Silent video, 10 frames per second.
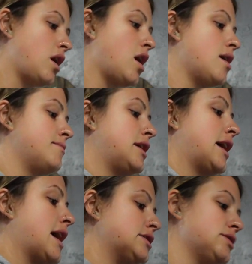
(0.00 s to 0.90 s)
Um, then I
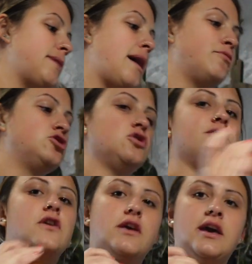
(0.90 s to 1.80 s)
got some apple juice
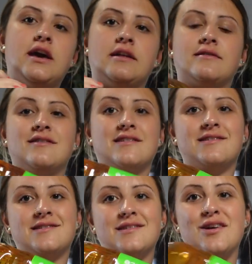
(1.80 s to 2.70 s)
for the kids because
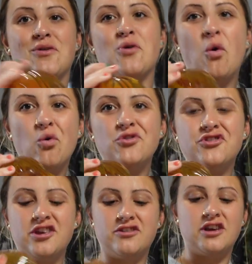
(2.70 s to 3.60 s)
it's, you know, cold
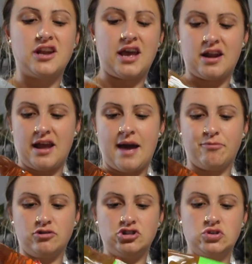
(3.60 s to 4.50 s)
season and
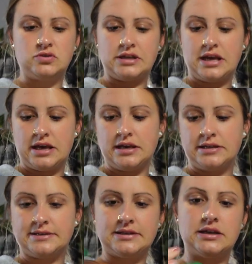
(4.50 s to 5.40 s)
apple juice
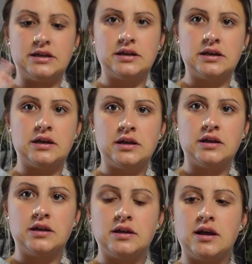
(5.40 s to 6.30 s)
is,
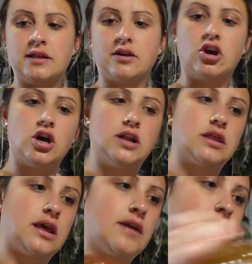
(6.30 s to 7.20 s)
it's a good
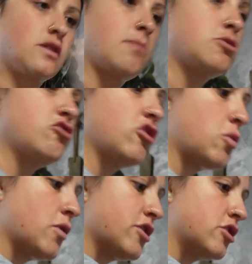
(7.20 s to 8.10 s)
thing for them to
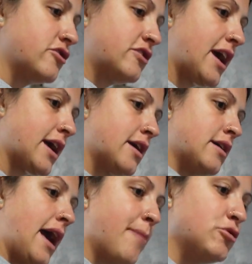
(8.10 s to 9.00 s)
drink when they're sick.
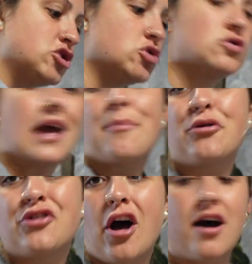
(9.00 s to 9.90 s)
Apple juice,
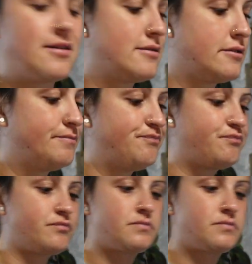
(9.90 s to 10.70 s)
applesauce.